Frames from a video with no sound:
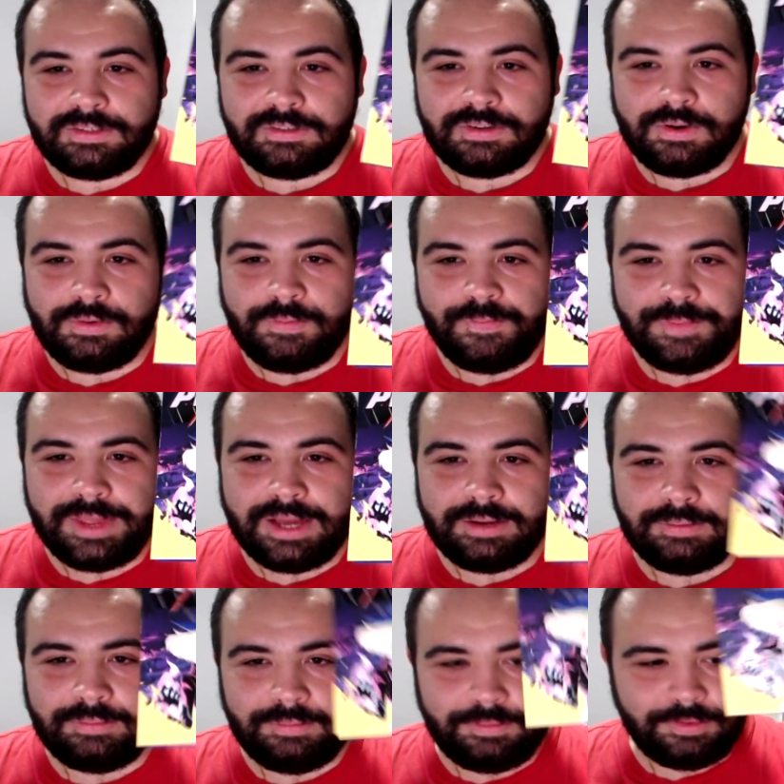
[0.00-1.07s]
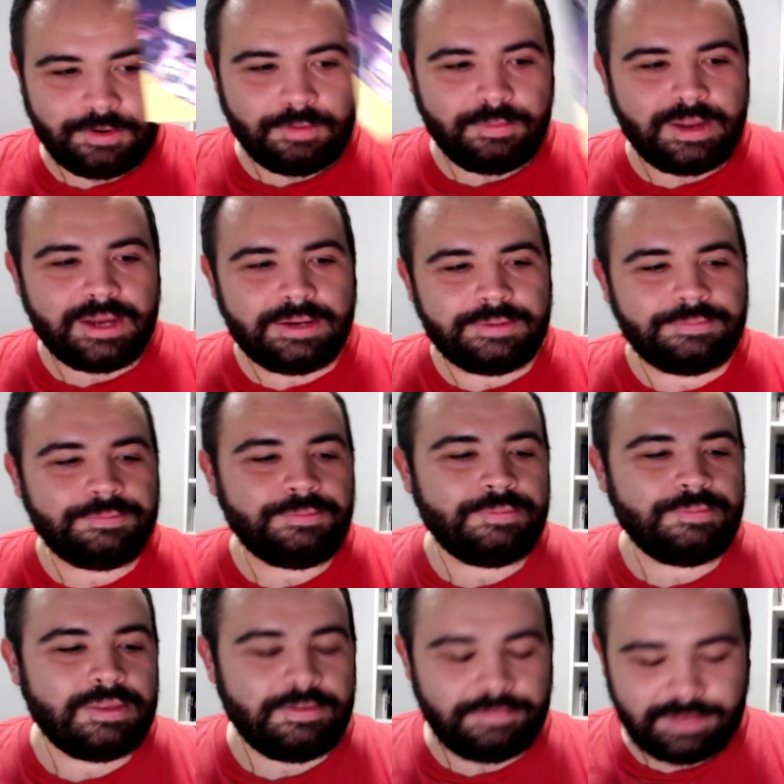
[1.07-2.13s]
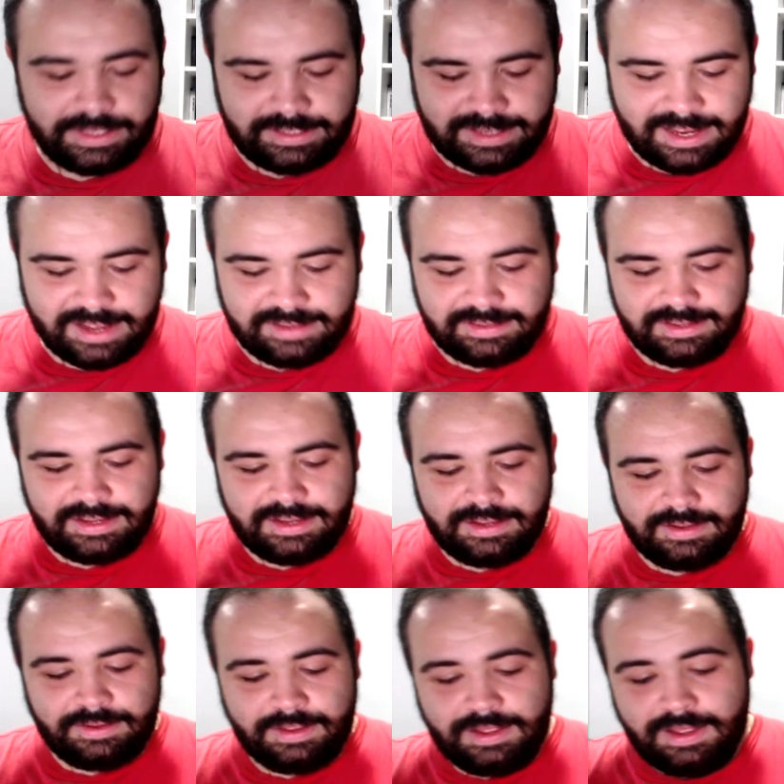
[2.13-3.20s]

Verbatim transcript: So yeah, Promare, fantastic.